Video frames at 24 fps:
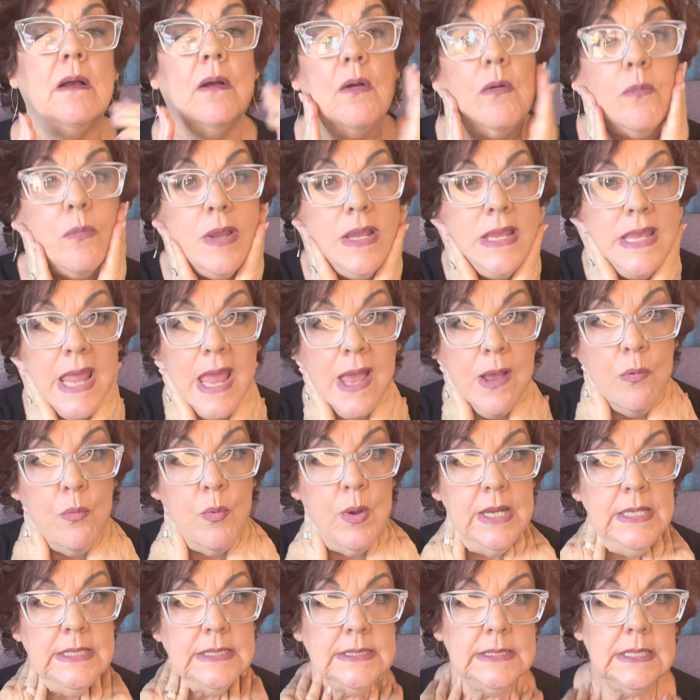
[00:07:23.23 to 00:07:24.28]
We can't
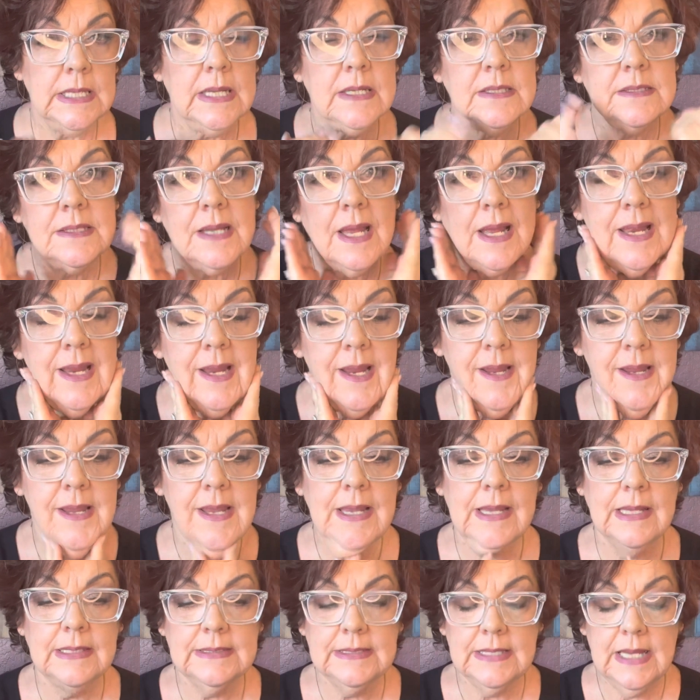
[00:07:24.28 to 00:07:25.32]
waste this.
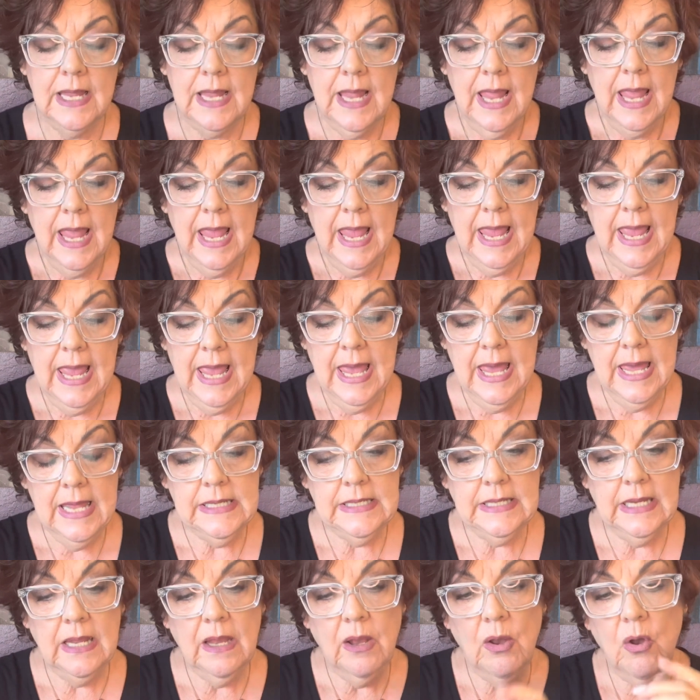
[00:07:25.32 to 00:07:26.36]

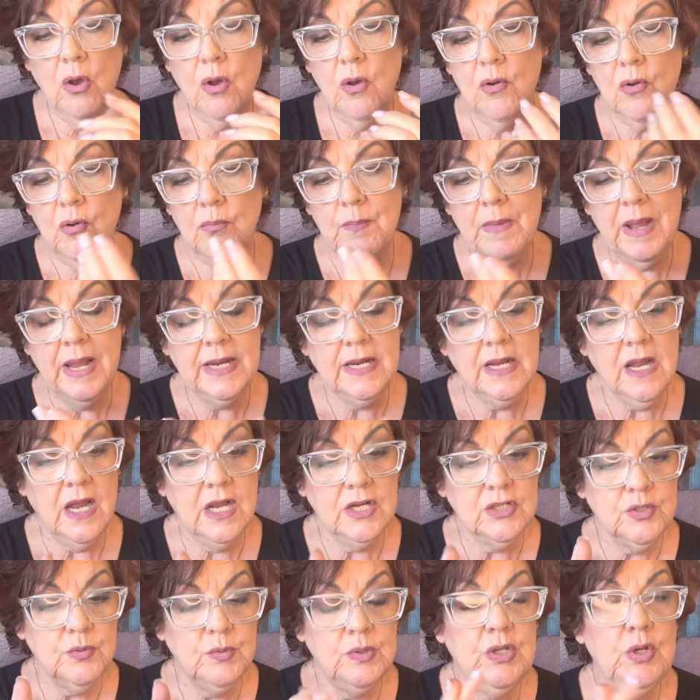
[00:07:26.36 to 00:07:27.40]
And oh my
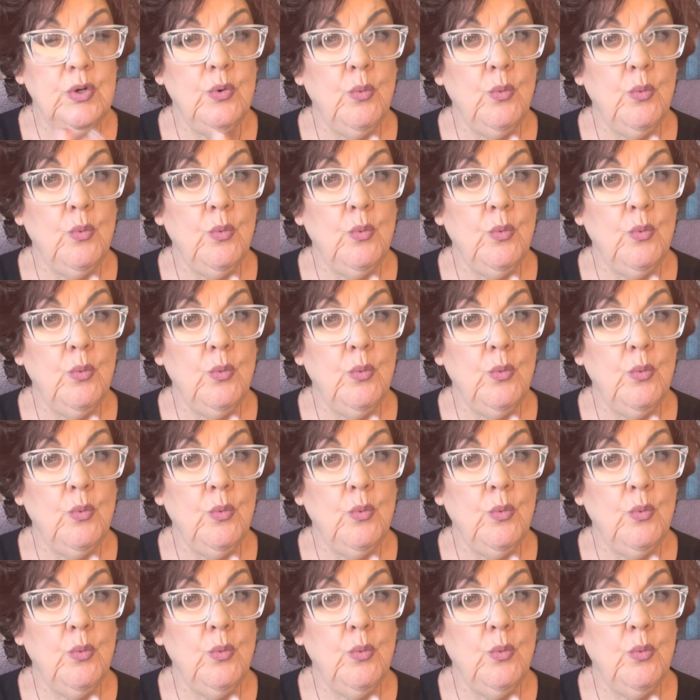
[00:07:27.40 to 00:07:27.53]
gosh, when you